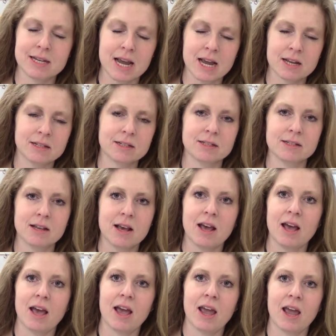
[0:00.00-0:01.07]
dance
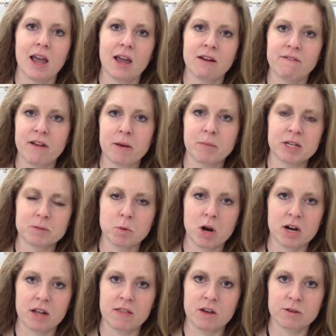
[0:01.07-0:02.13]
and families
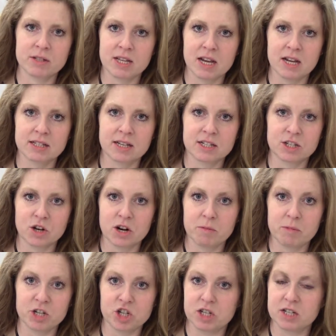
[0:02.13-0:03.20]
brought in those things as their
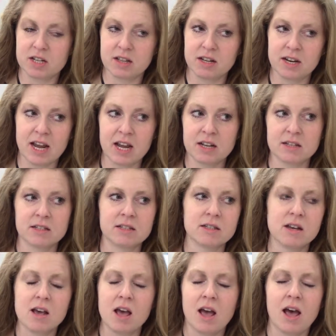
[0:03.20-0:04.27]
admission to the
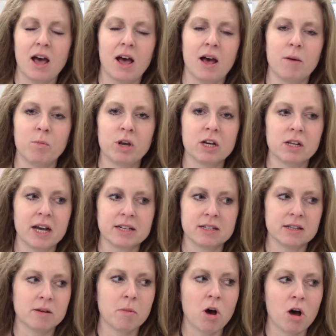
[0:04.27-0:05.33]
dance. Um, we
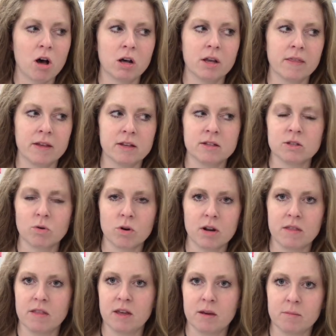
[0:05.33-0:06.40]
collected them all and then
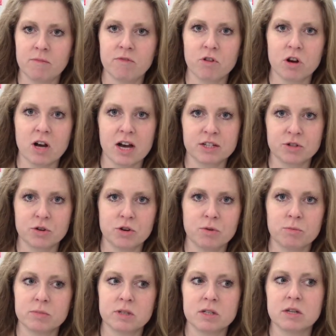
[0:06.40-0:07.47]
sorted them for
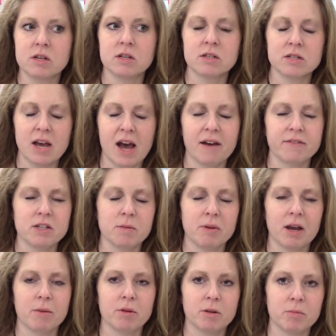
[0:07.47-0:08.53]
classrooms to have to
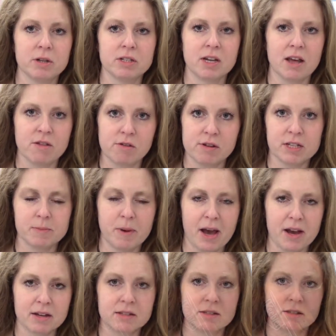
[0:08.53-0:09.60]
be able to put together these
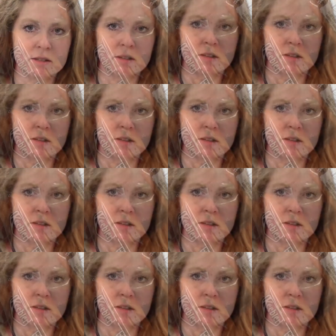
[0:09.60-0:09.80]
bags.